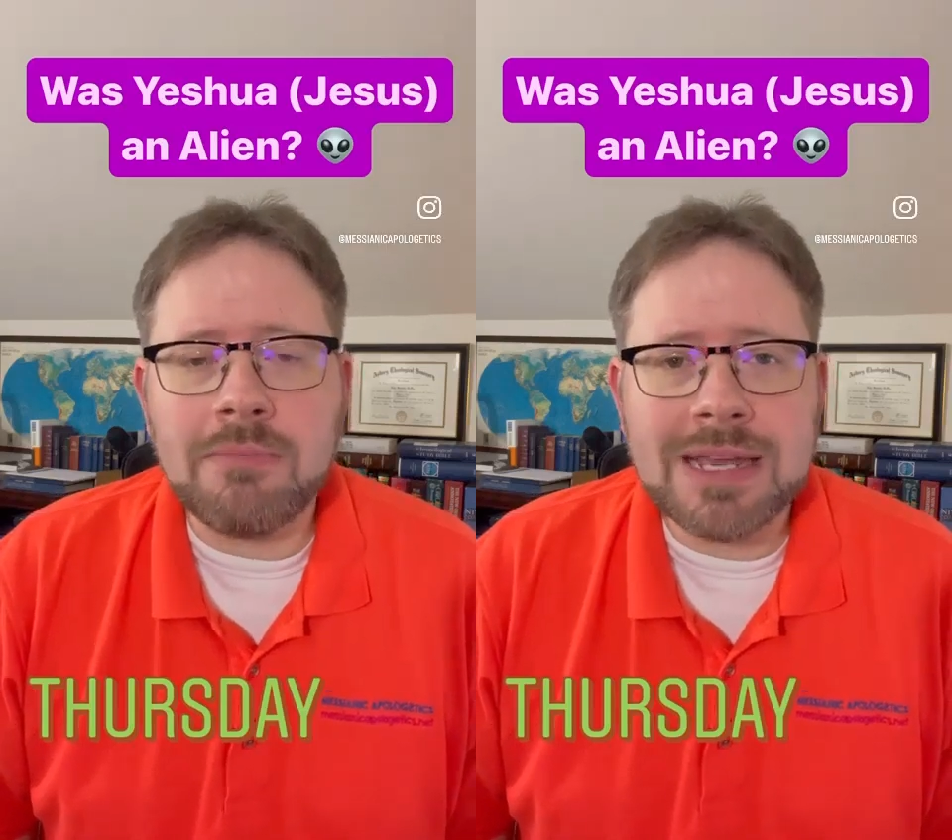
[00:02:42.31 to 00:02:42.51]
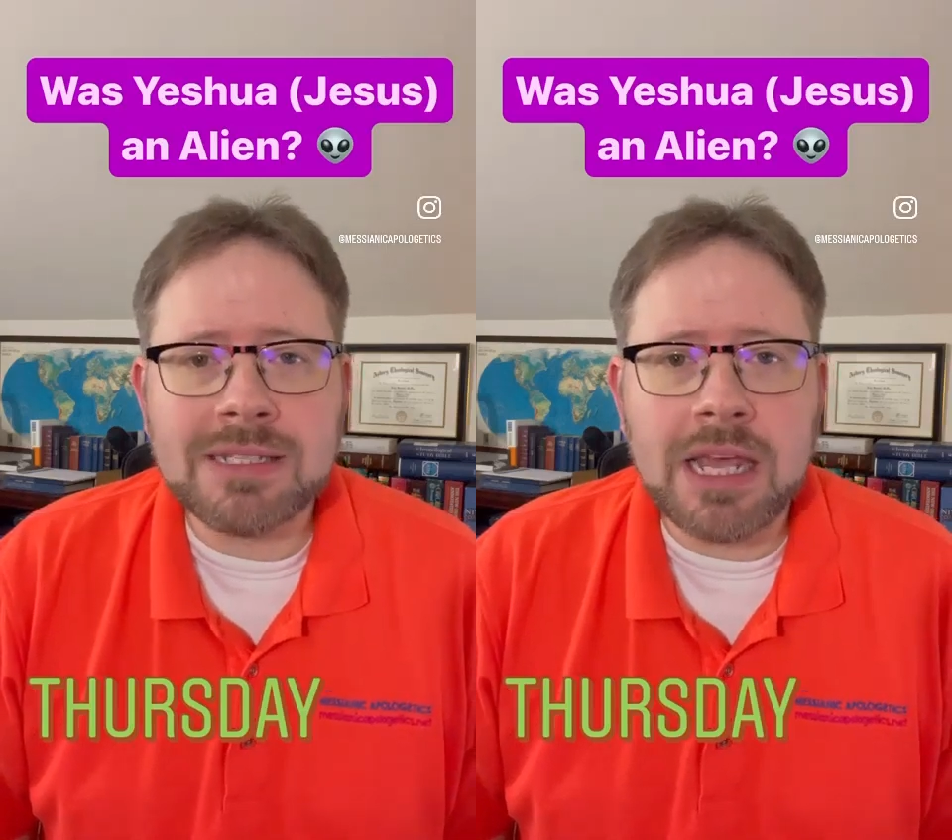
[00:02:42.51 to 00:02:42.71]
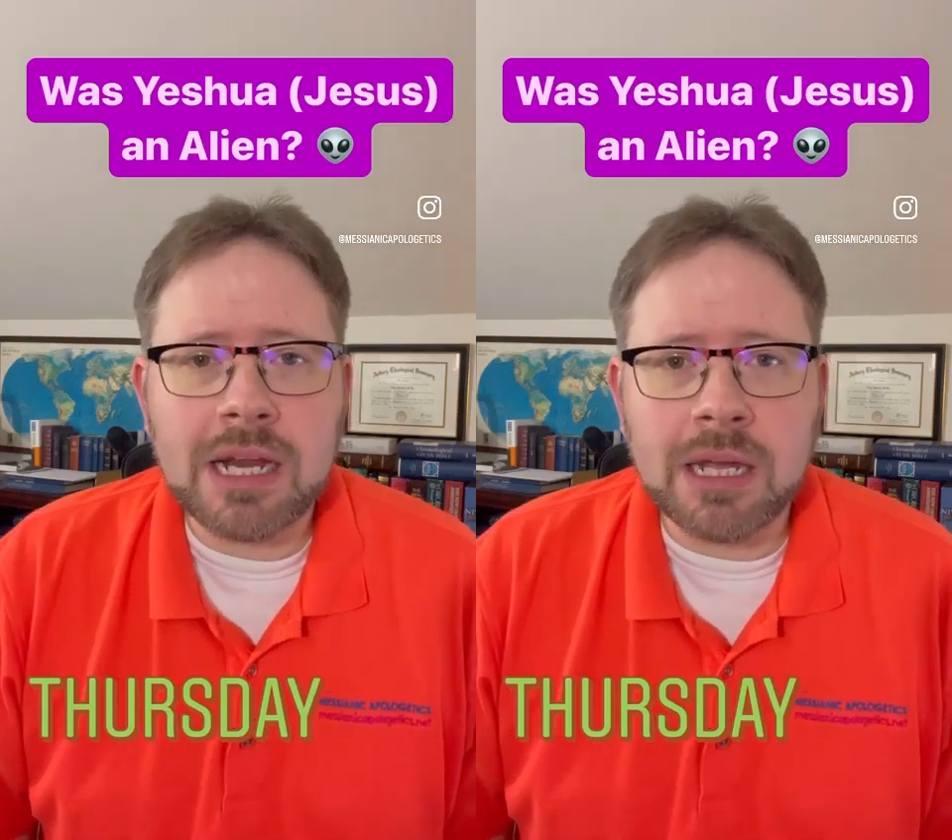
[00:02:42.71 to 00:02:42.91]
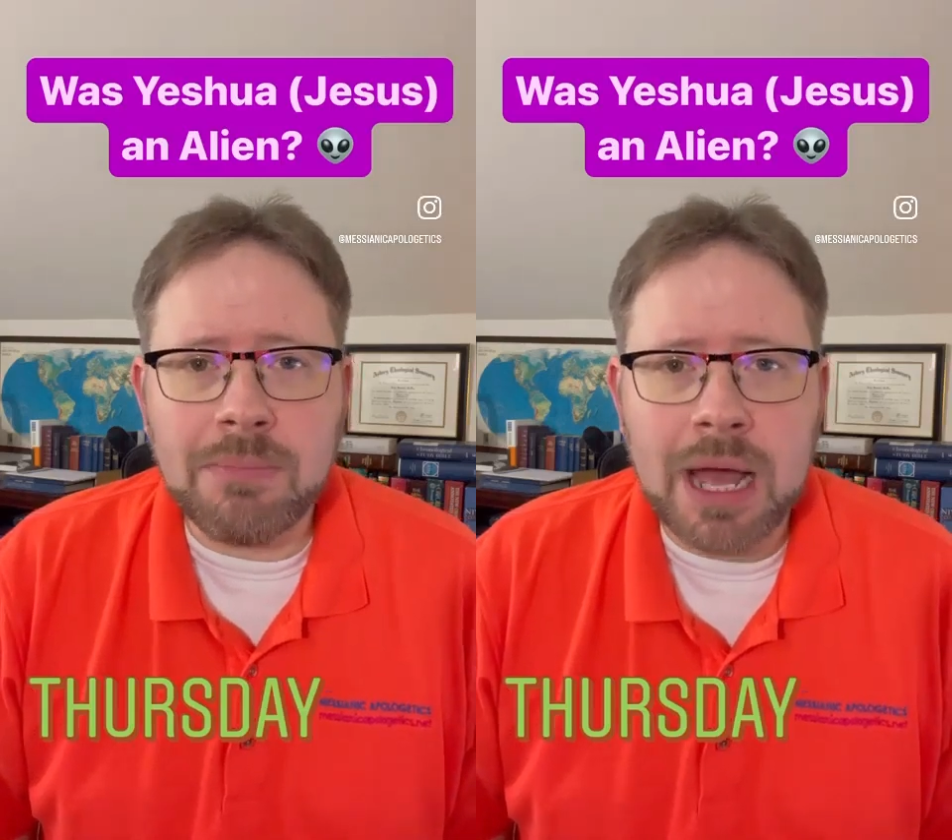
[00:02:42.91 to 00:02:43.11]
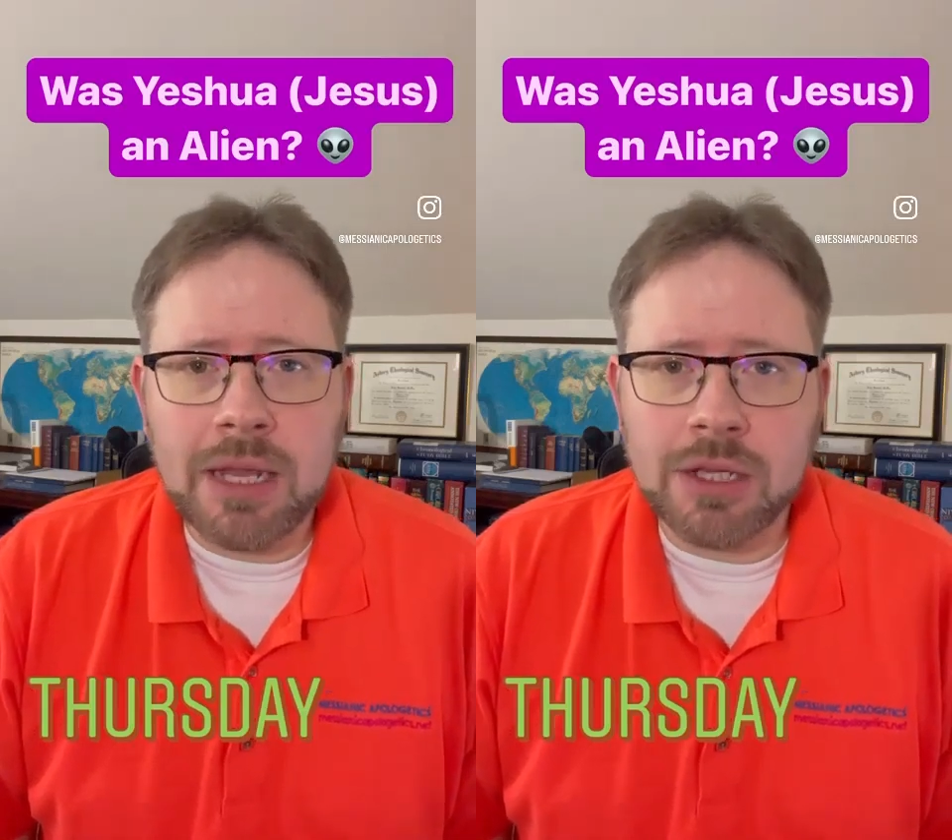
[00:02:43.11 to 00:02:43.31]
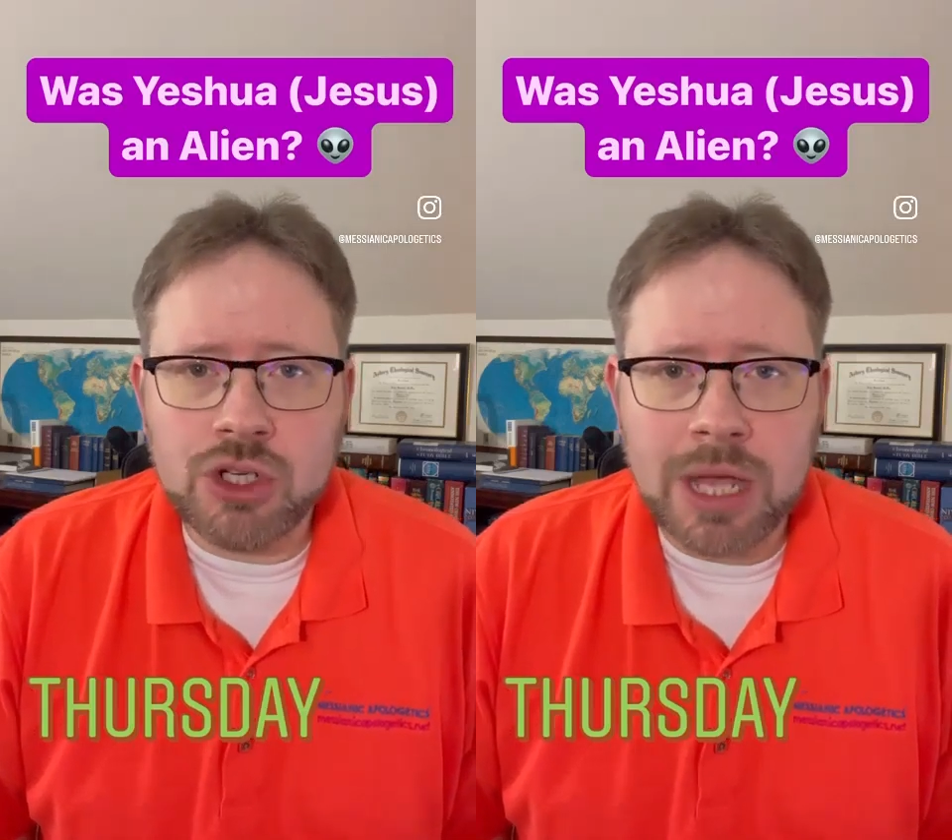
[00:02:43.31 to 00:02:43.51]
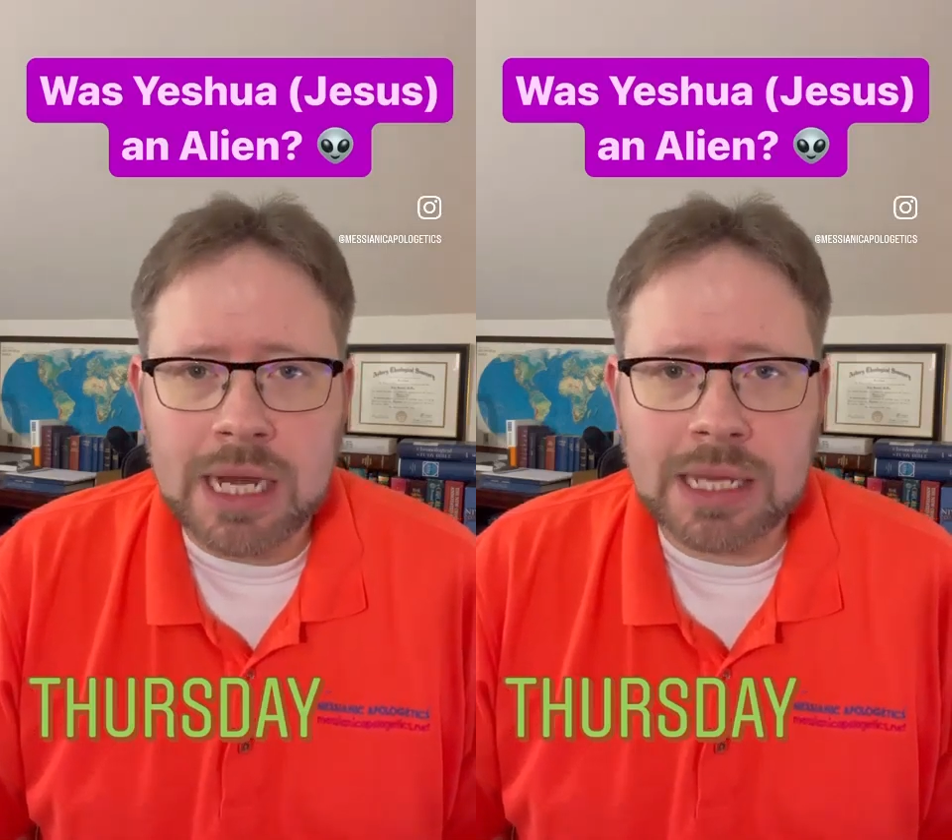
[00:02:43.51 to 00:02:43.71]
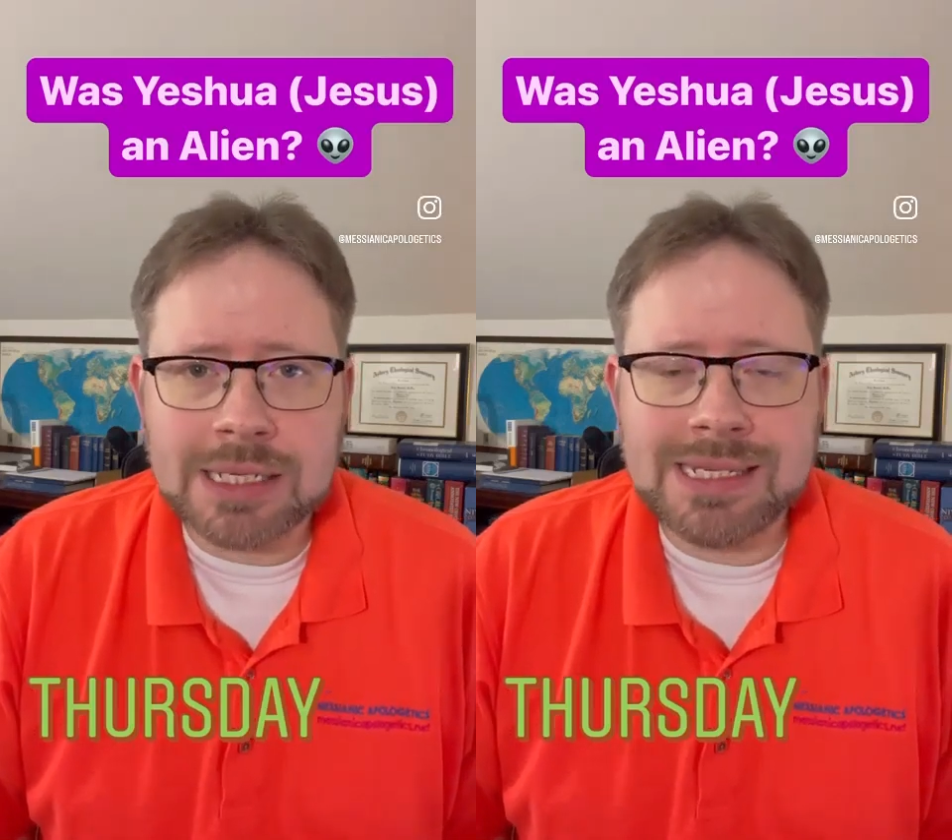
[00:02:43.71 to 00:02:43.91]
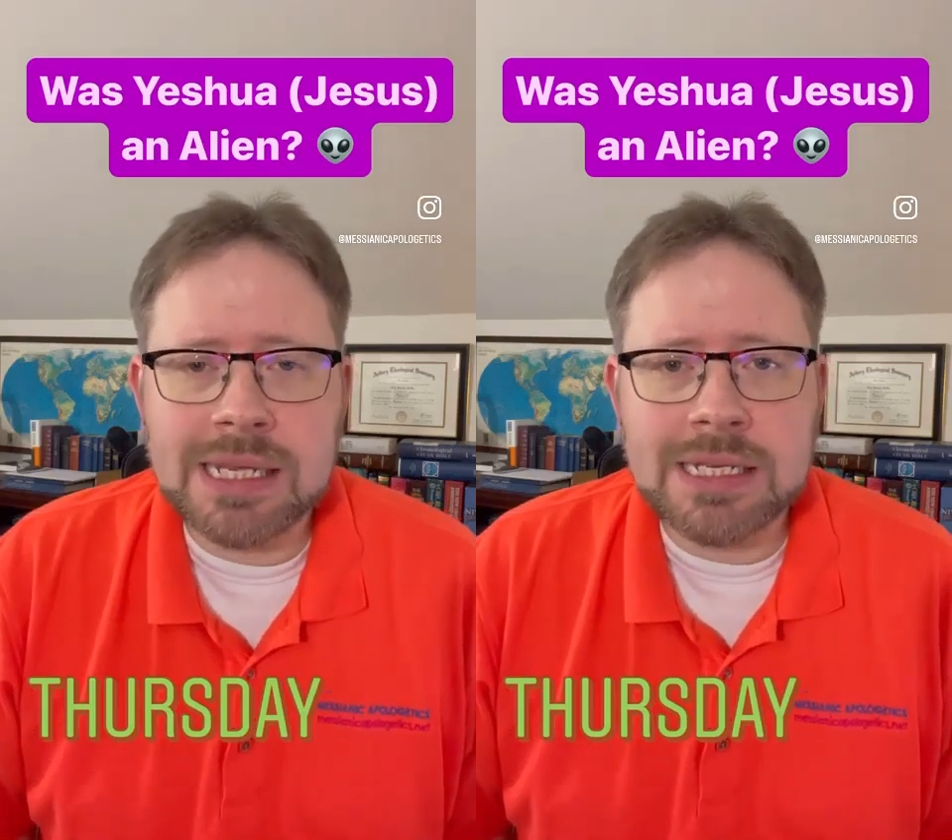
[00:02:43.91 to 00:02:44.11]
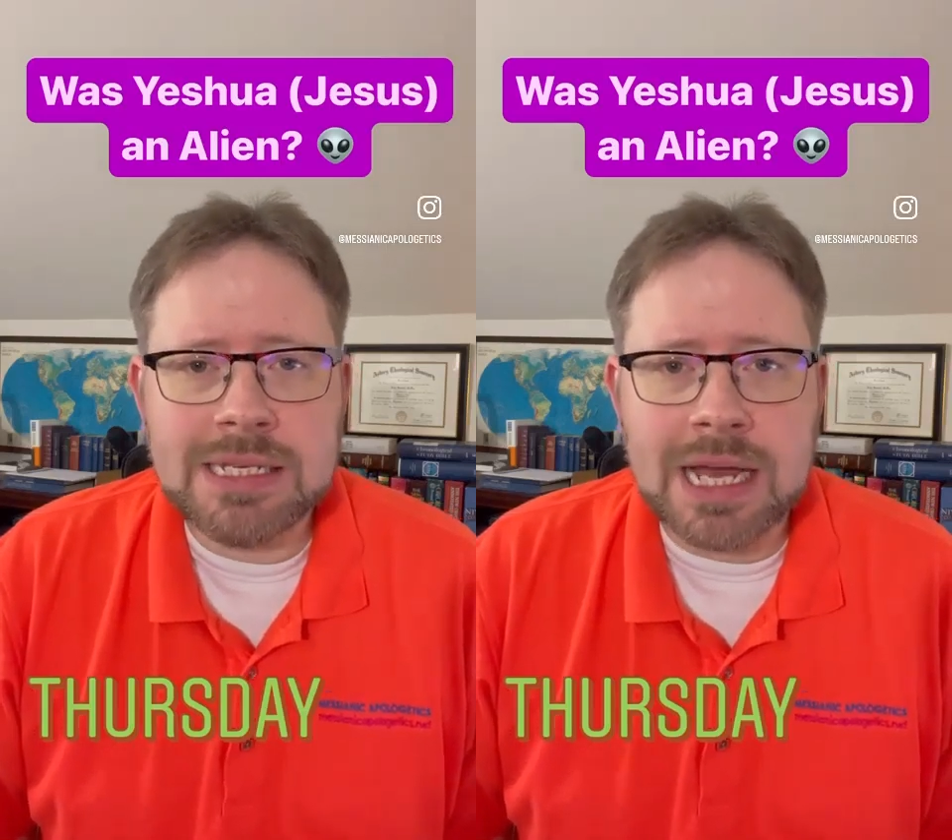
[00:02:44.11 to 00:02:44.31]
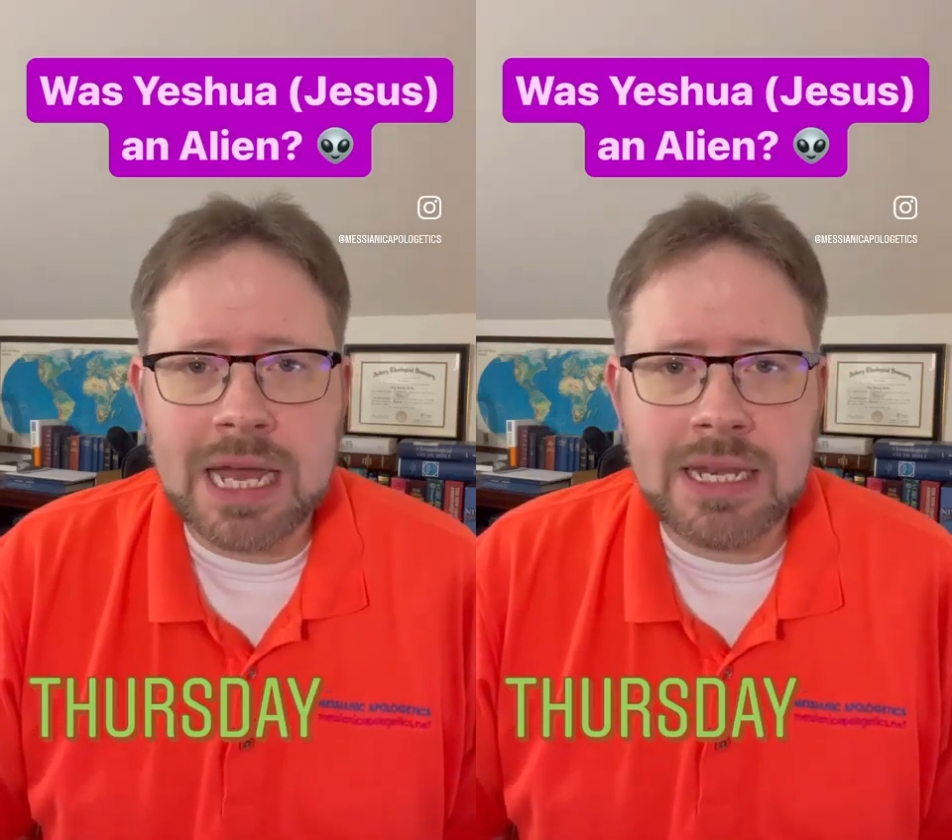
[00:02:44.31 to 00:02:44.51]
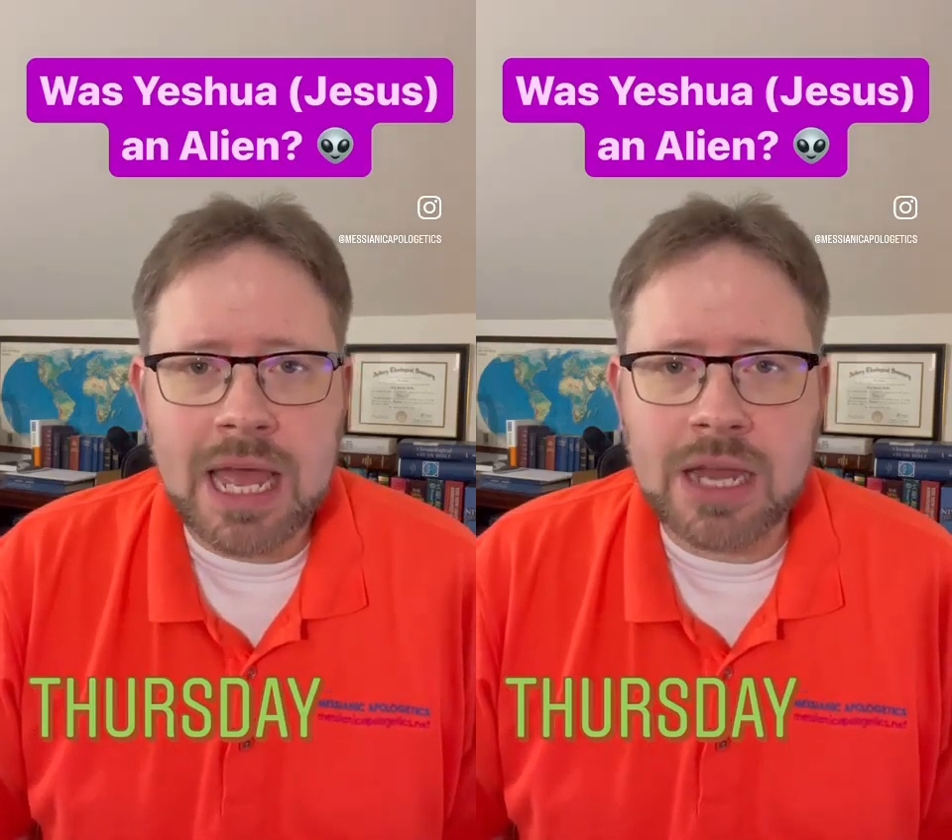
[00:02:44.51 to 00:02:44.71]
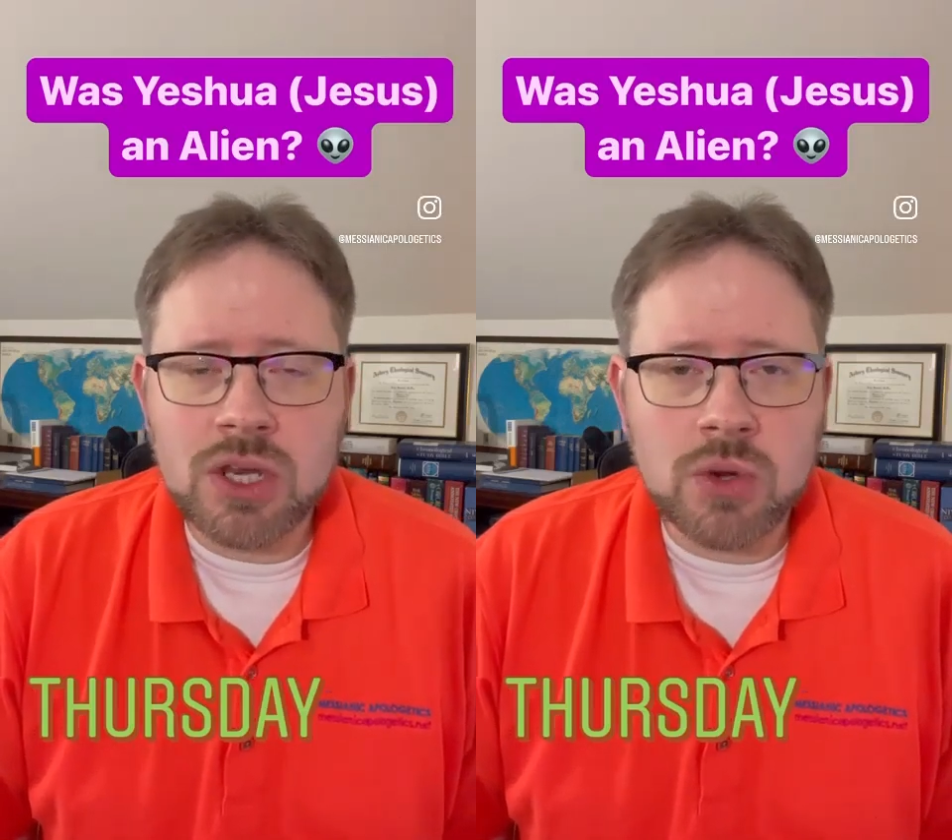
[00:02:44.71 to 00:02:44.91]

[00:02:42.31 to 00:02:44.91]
messianicapologetics.net.